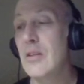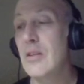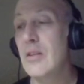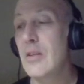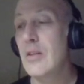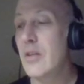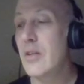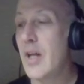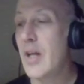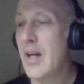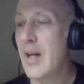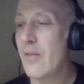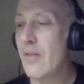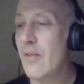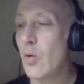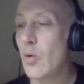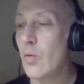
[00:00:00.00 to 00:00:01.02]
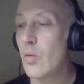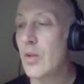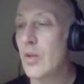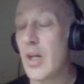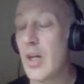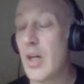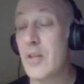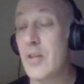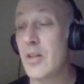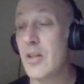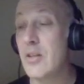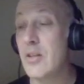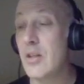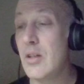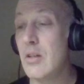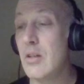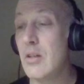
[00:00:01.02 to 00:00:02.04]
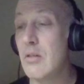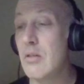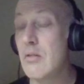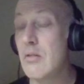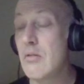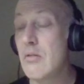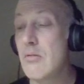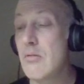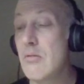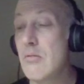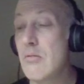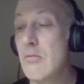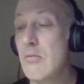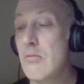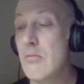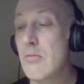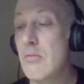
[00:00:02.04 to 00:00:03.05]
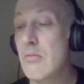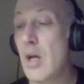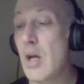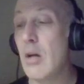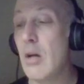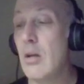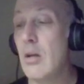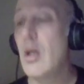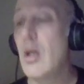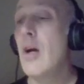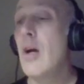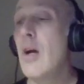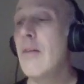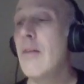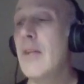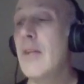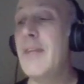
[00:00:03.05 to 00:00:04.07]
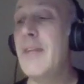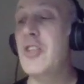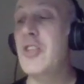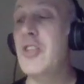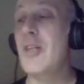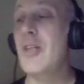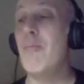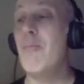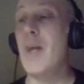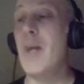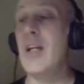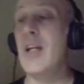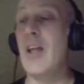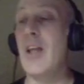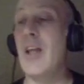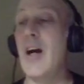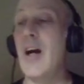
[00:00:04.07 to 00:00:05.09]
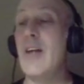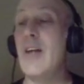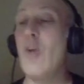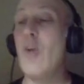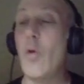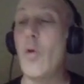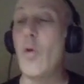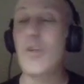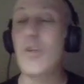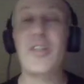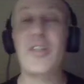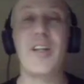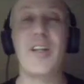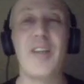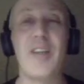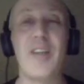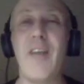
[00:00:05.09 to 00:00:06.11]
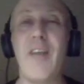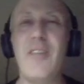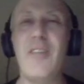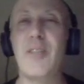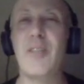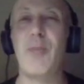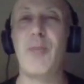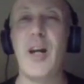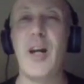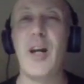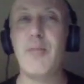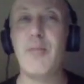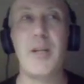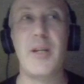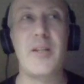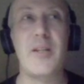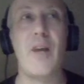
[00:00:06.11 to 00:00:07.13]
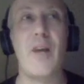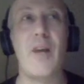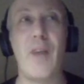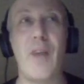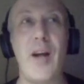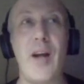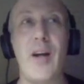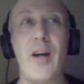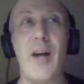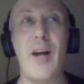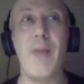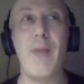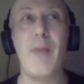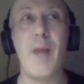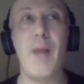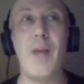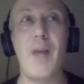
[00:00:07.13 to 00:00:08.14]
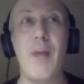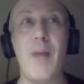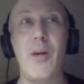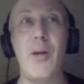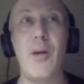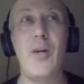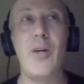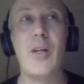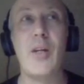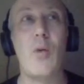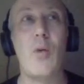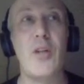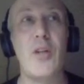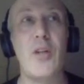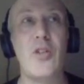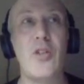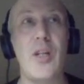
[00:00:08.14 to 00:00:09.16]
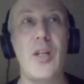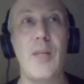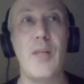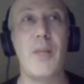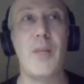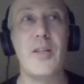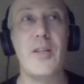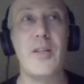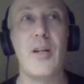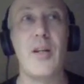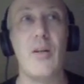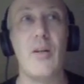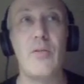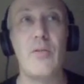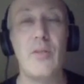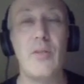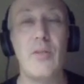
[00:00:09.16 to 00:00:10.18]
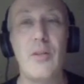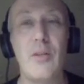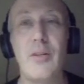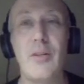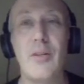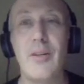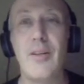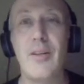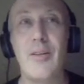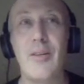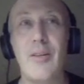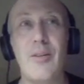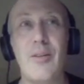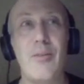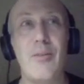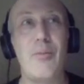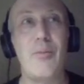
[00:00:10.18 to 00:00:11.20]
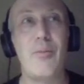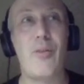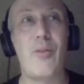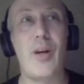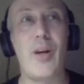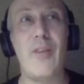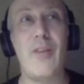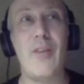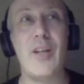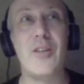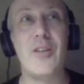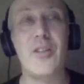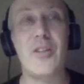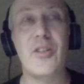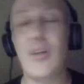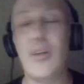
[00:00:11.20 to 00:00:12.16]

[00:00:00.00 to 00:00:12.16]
Did I have over? Yes, I did. Huh. Leafs money line over six. I even surprised myself. I, am I'm, I'm already questioning myself before I even get started.